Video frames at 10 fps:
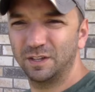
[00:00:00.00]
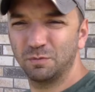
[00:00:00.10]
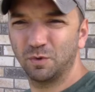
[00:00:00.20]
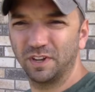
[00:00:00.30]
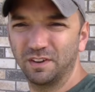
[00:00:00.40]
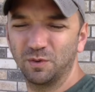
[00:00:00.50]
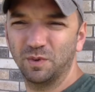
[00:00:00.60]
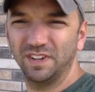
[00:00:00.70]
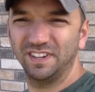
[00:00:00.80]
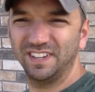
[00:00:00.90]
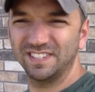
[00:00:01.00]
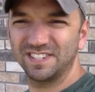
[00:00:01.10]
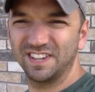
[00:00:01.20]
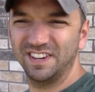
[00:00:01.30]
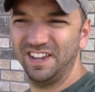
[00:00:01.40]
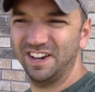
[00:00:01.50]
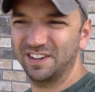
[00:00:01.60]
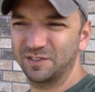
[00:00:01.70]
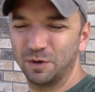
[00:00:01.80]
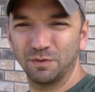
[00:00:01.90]
Good morning, everyone. It's Sunday,
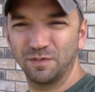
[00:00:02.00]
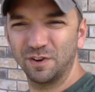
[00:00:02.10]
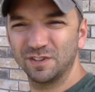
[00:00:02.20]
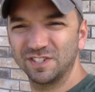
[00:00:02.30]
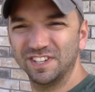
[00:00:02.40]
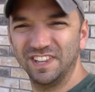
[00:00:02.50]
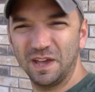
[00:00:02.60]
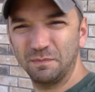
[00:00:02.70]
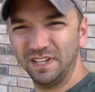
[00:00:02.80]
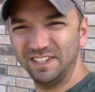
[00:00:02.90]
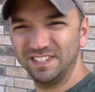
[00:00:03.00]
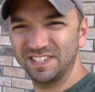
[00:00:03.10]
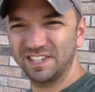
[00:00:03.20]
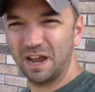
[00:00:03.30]
October first, and that means it's